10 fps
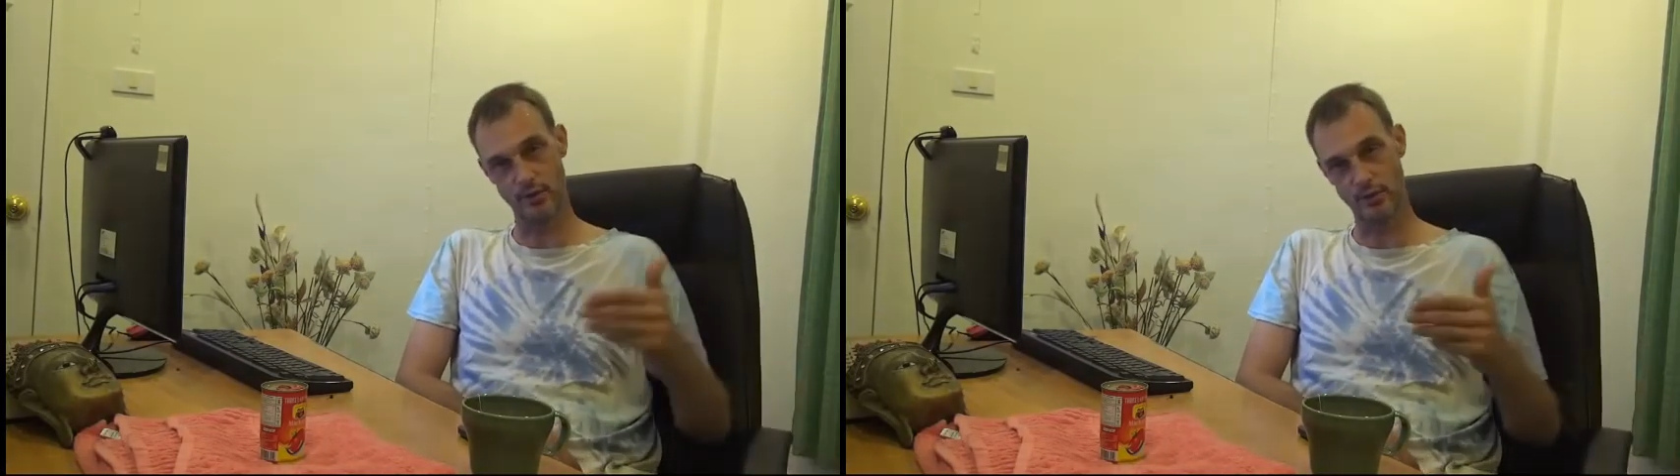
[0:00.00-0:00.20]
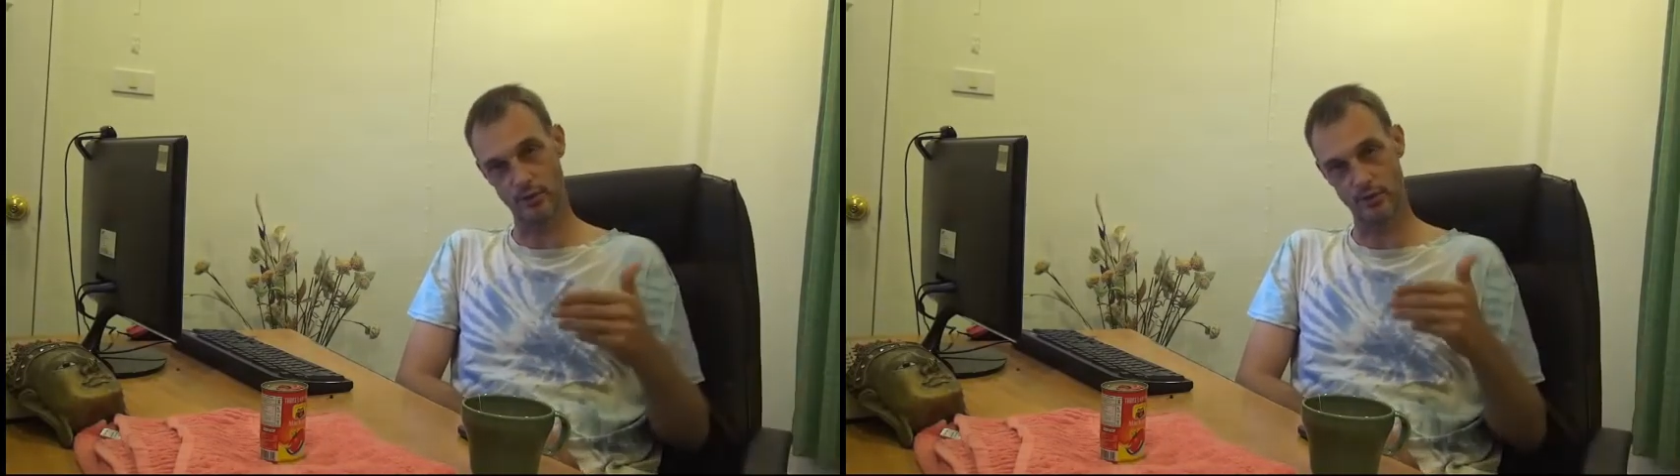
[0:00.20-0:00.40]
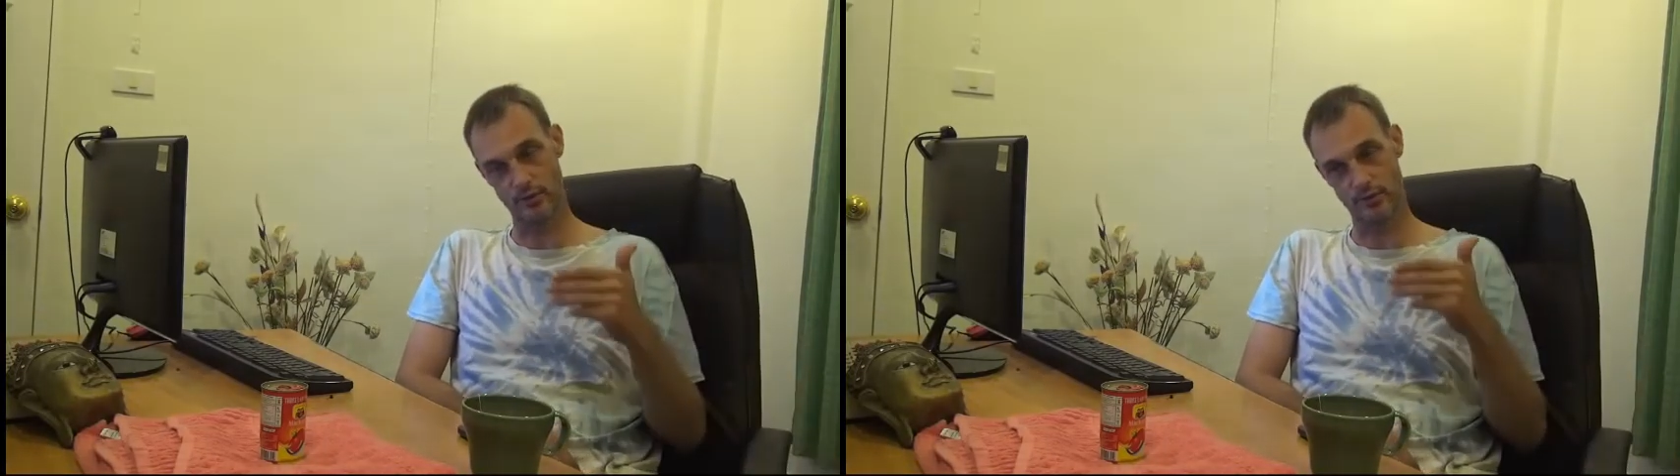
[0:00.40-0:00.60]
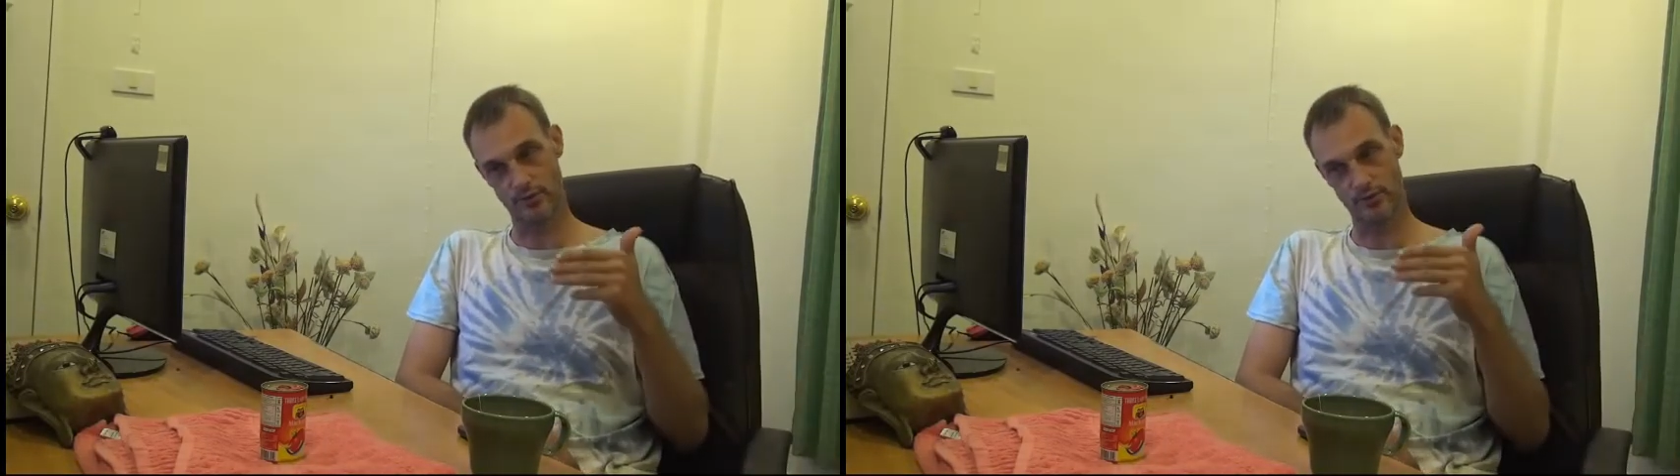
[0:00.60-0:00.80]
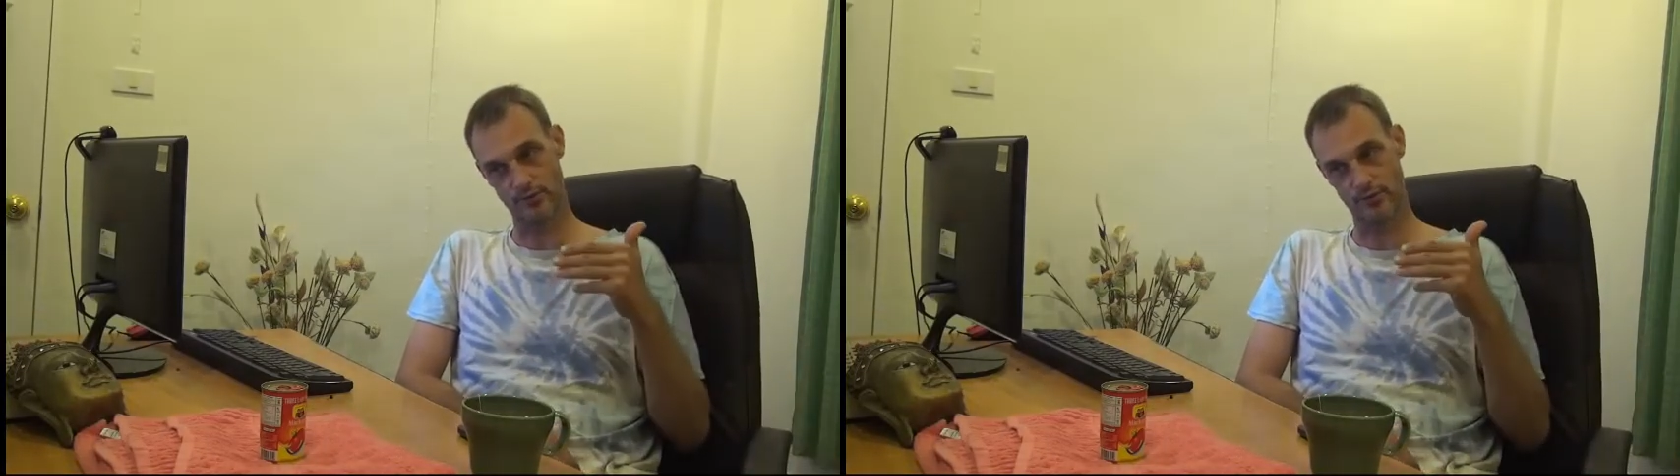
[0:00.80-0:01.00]
to
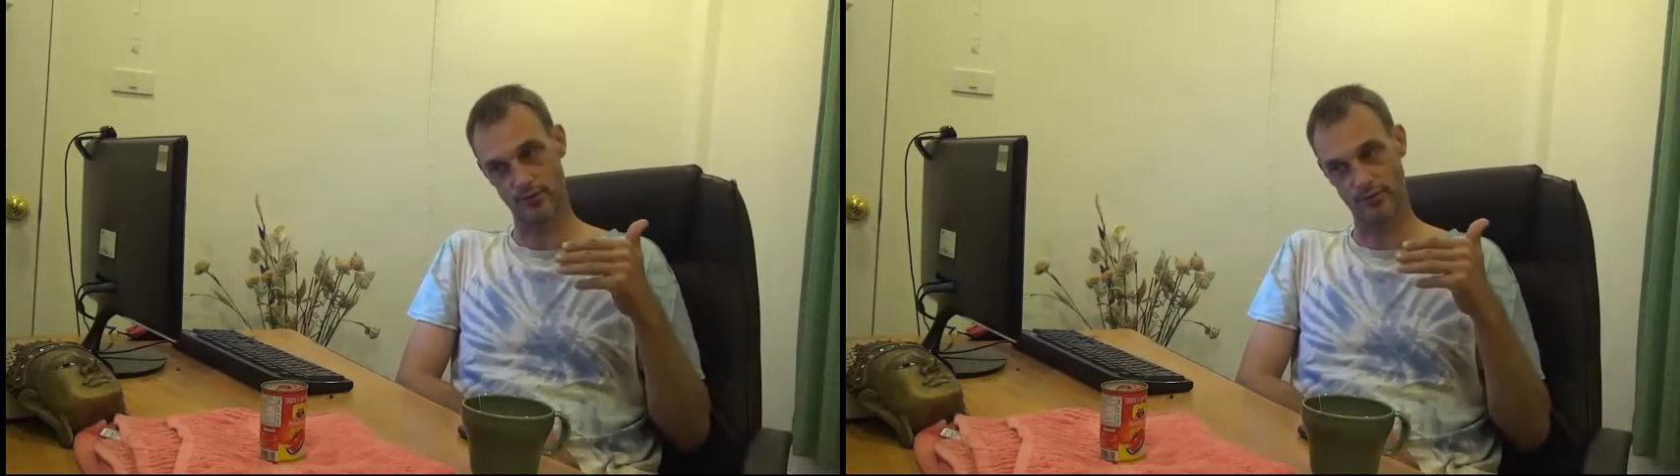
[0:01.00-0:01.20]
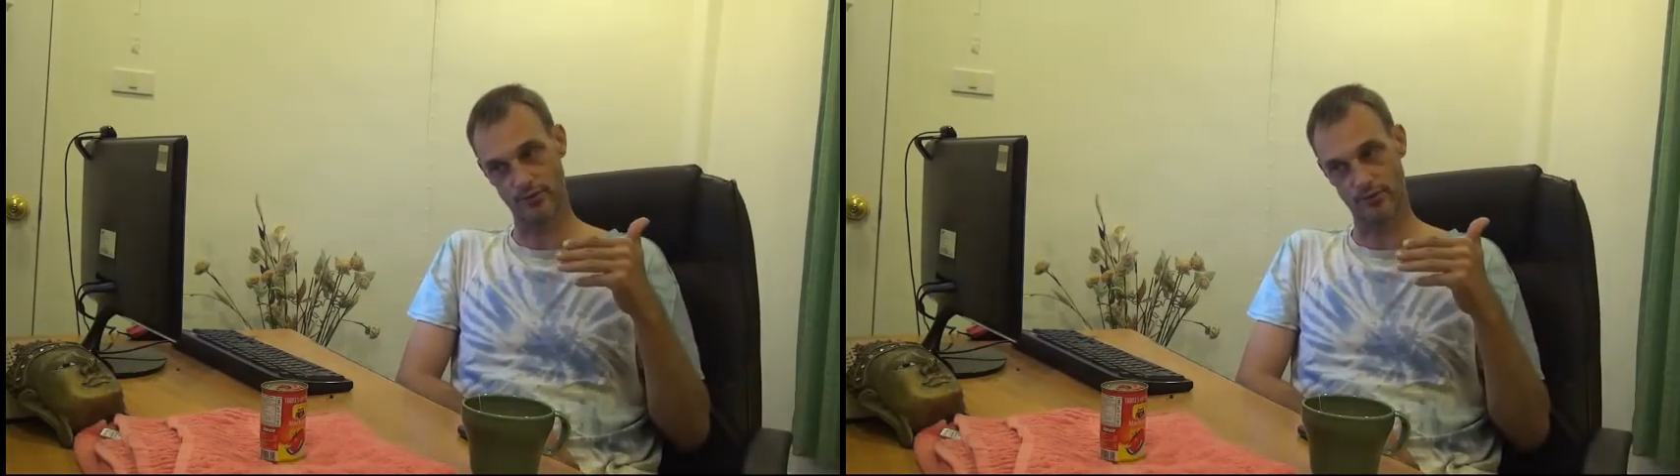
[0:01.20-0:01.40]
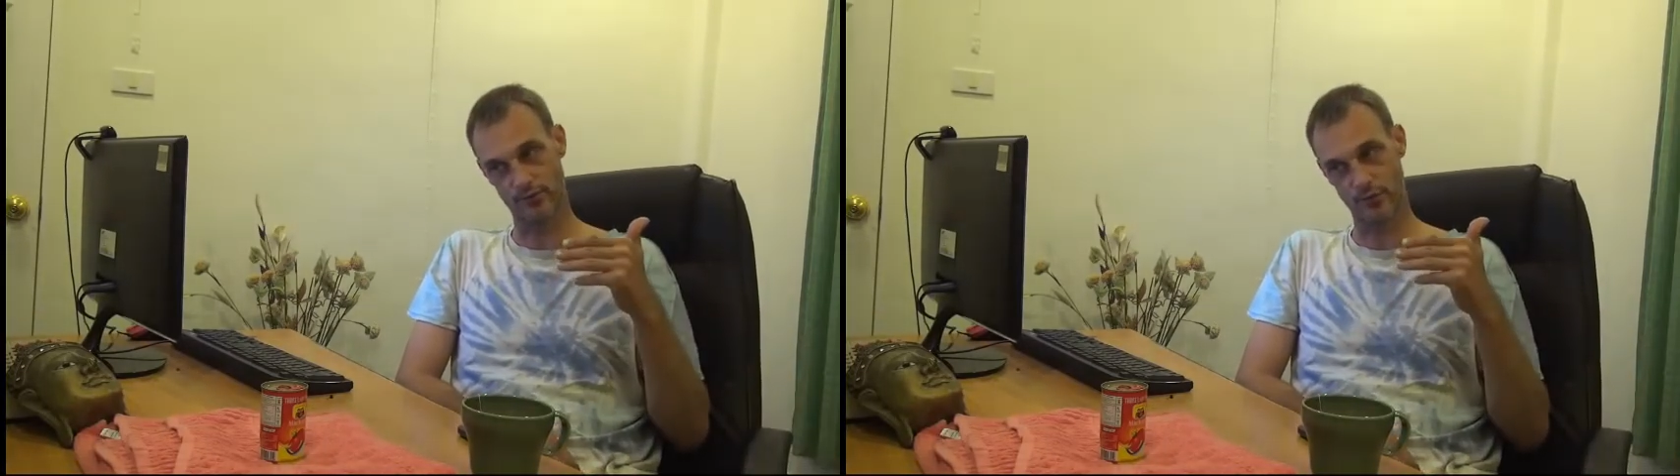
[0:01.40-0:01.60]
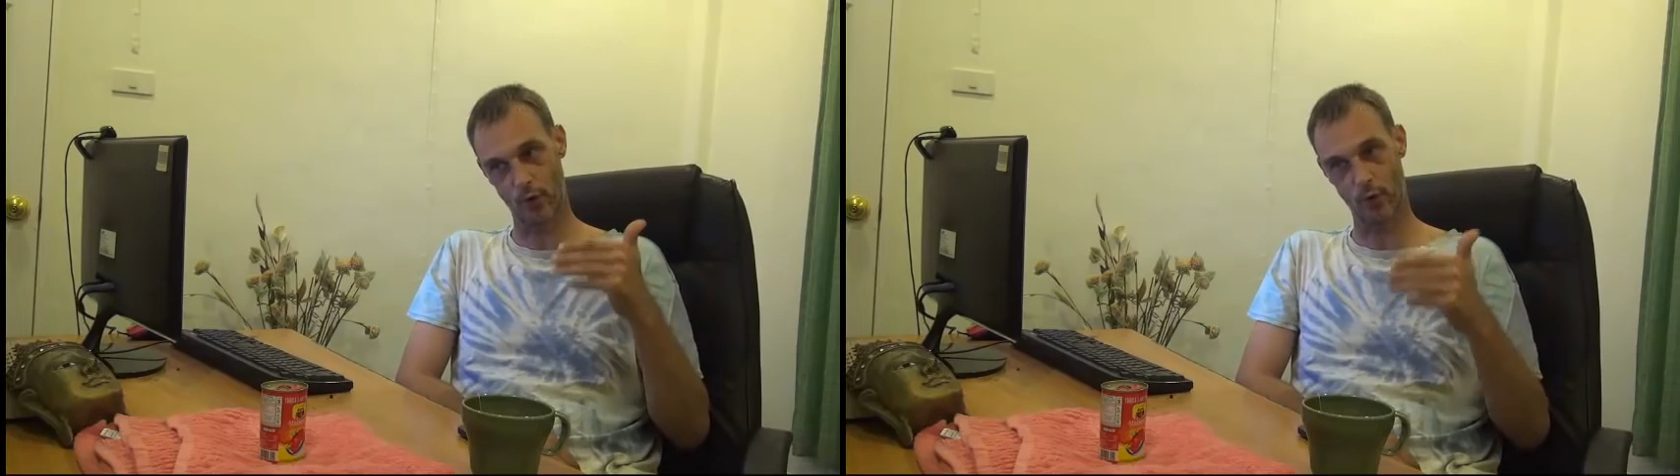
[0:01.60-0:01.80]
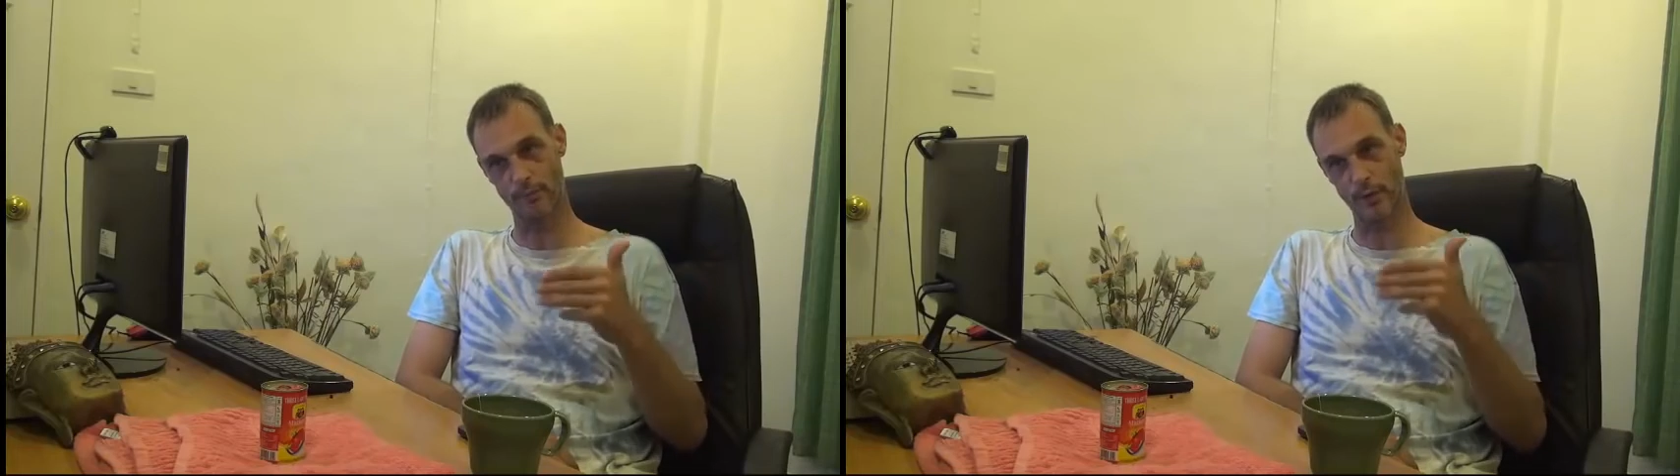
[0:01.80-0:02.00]

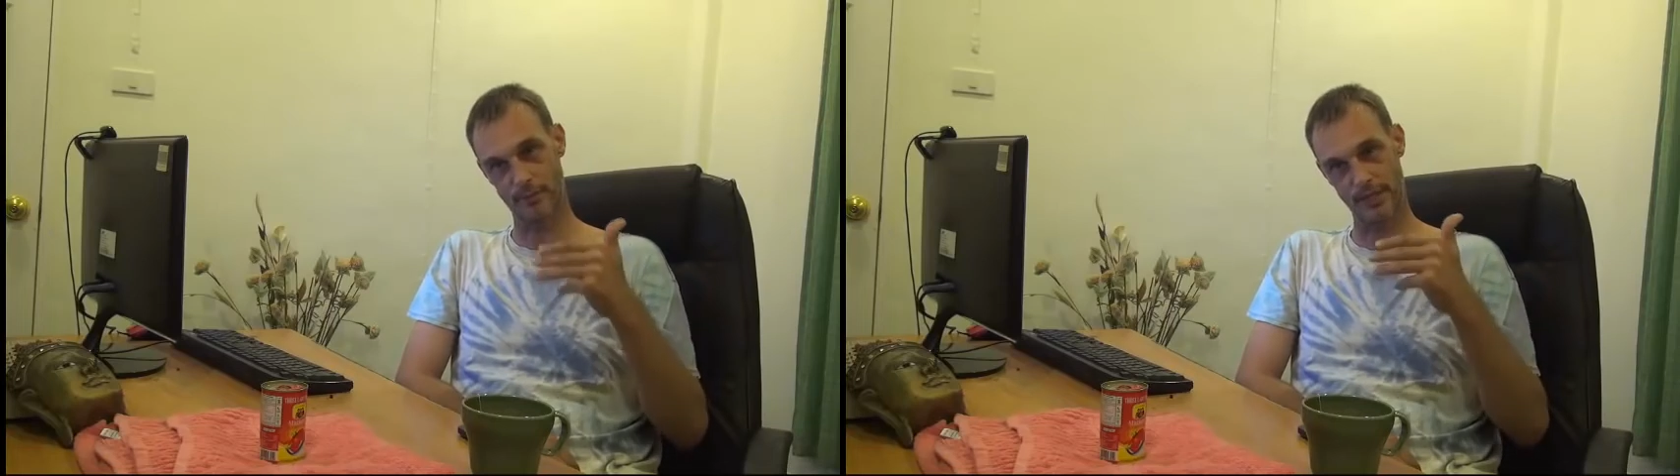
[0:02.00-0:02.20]
form